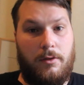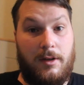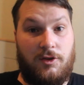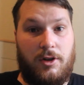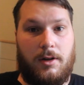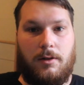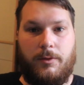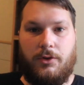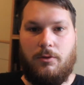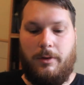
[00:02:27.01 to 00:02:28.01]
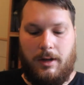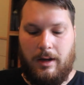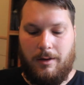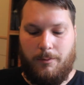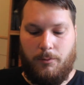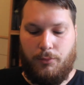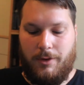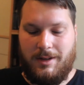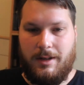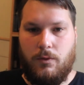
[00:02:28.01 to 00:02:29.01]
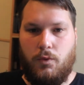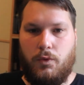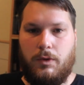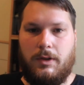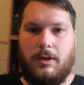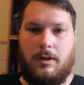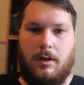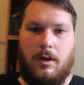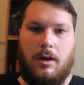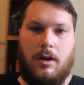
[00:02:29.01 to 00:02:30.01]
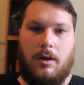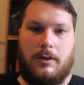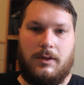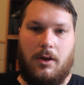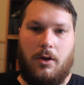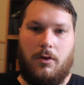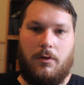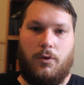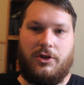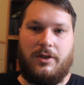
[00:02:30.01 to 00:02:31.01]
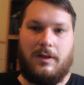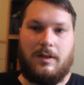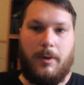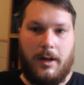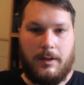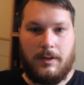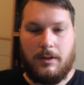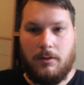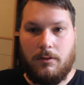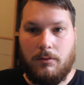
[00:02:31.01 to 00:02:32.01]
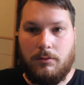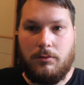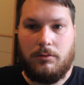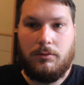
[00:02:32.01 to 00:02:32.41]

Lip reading: this year, which will be pretty good. So watch this space. Ooh.